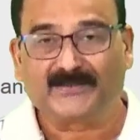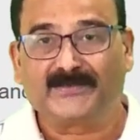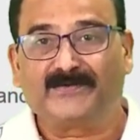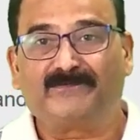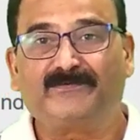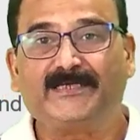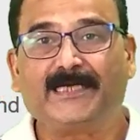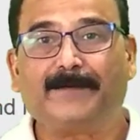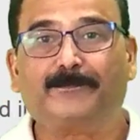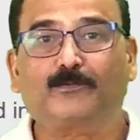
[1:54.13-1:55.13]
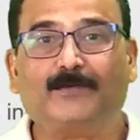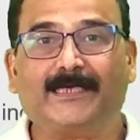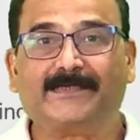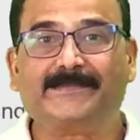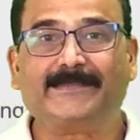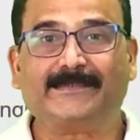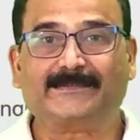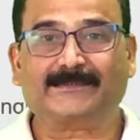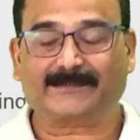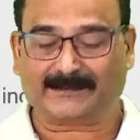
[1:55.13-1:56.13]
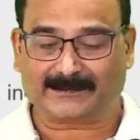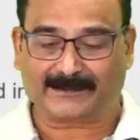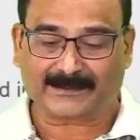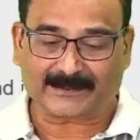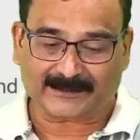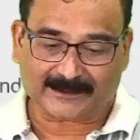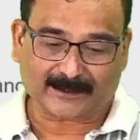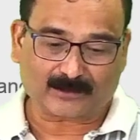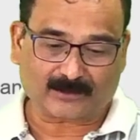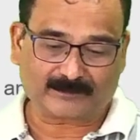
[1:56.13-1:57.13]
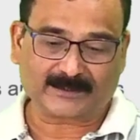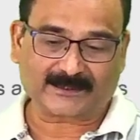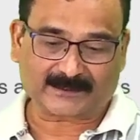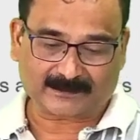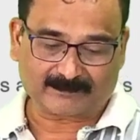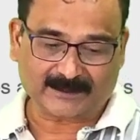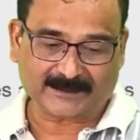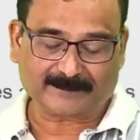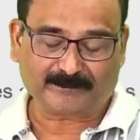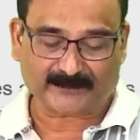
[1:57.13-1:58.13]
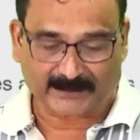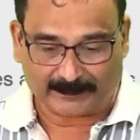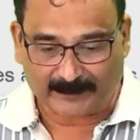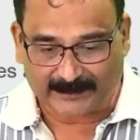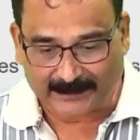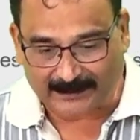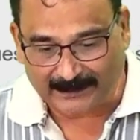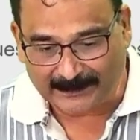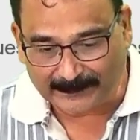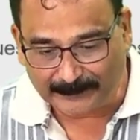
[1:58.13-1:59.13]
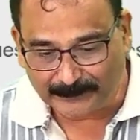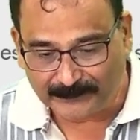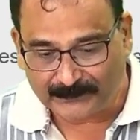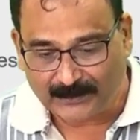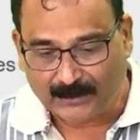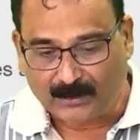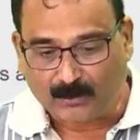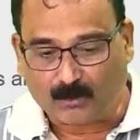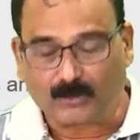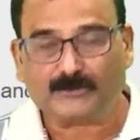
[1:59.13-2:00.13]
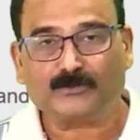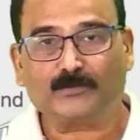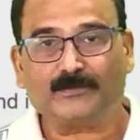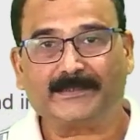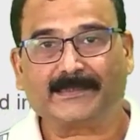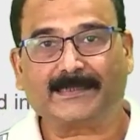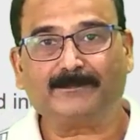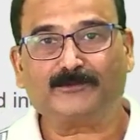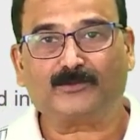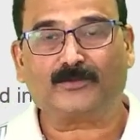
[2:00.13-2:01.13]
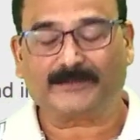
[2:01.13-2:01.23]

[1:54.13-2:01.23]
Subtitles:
we have to address the concern of the customers immediately. Also it comes on the